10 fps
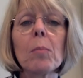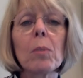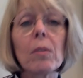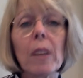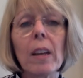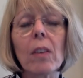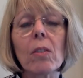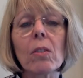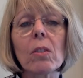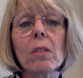
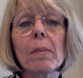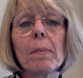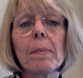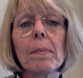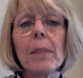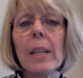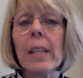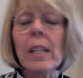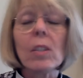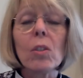prevails in
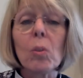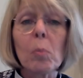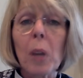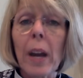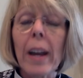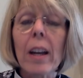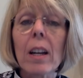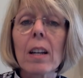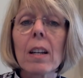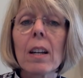each new prayer,
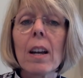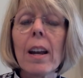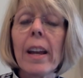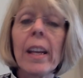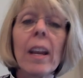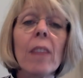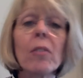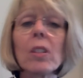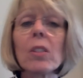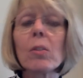in
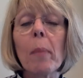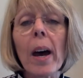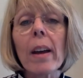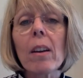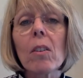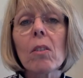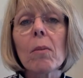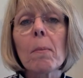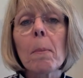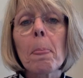every smile,
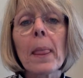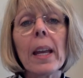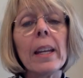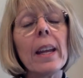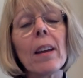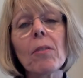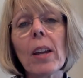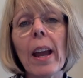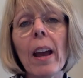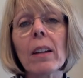in
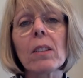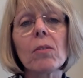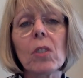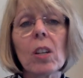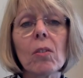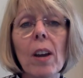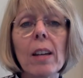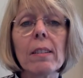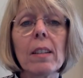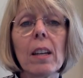every act of
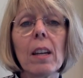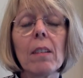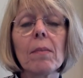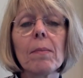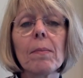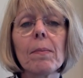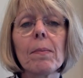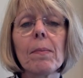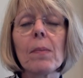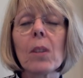generosity.
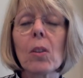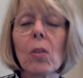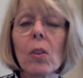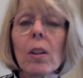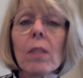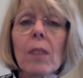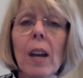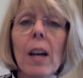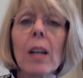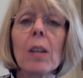The glory of
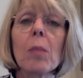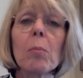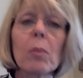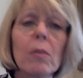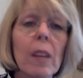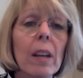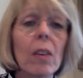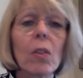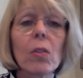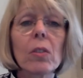God
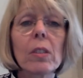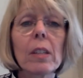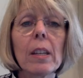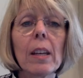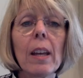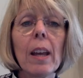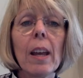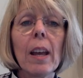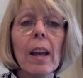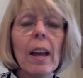prevails
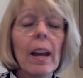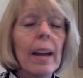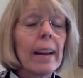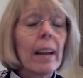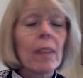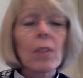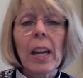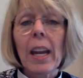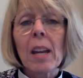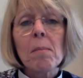in every
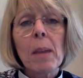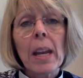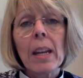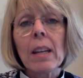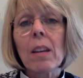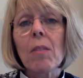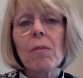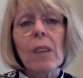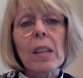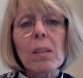handmade
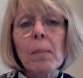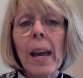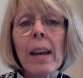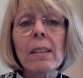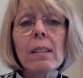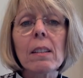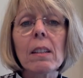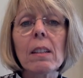face mask,